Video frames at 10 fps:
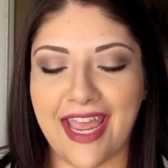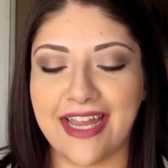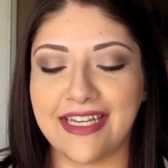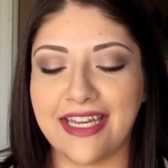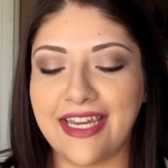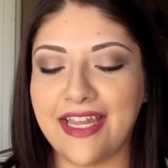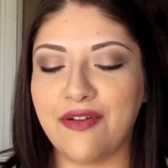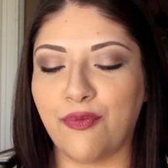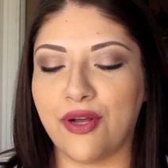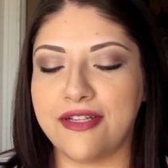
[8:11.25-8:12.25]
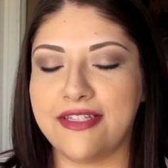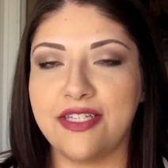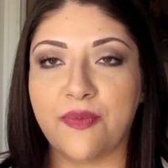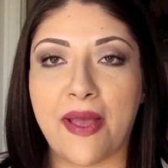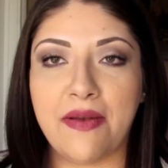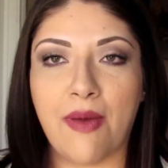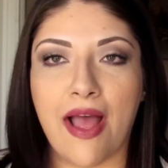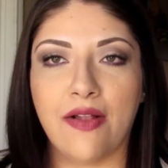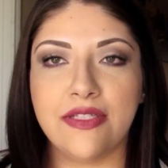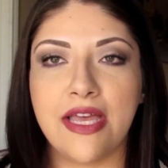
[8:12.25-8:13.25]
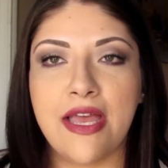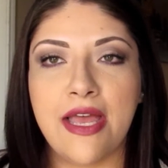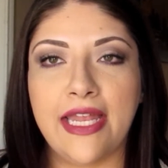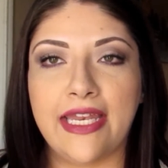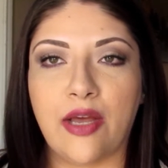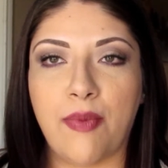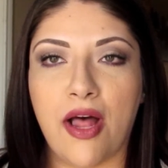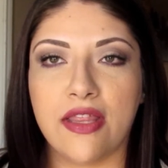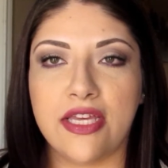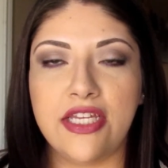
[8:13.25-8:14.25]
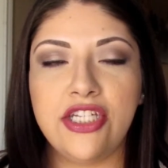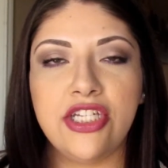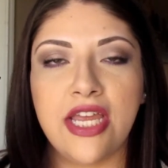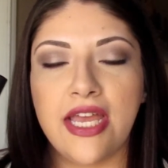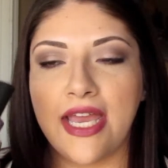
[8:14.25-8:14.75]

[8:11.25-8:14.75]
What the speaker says: and in it was this Wet n Wild nail polish,